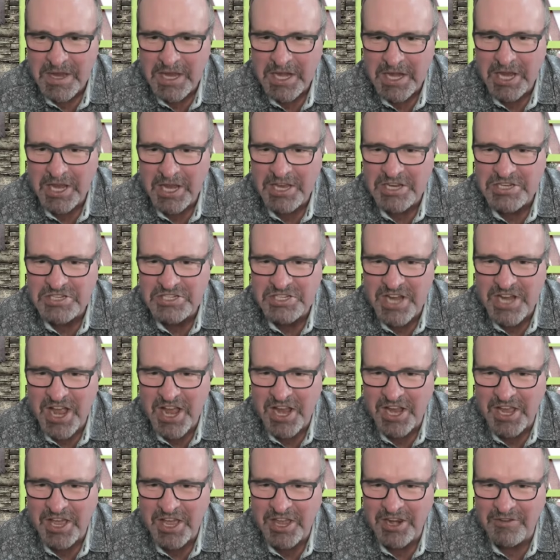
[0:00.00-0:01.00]
meaning it's
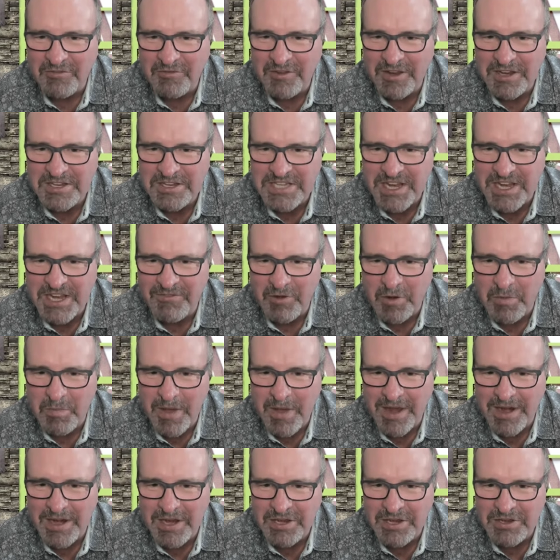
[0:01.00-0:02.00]
not going to fix
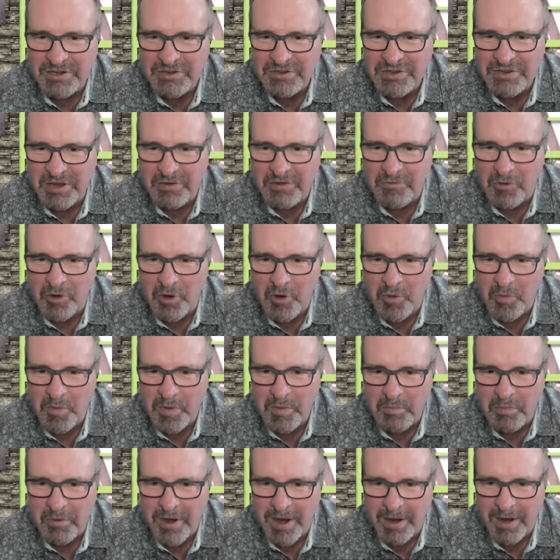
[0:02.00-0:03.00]
everybody's
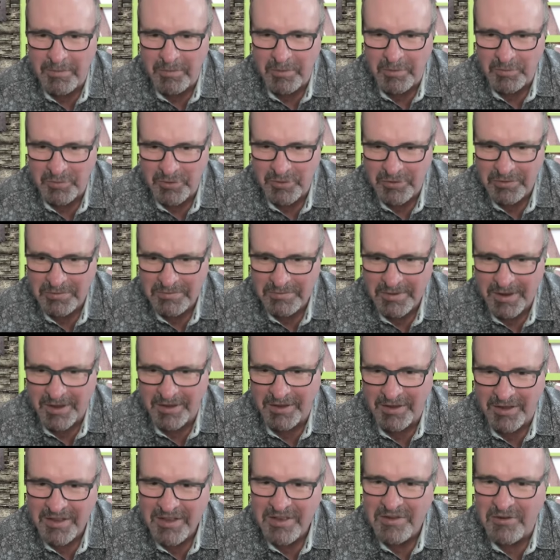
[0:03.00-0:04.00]
enrollment problems,
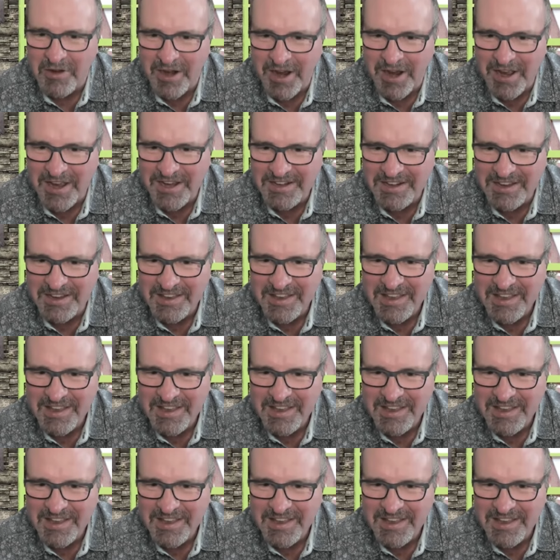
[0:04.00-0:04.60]
right?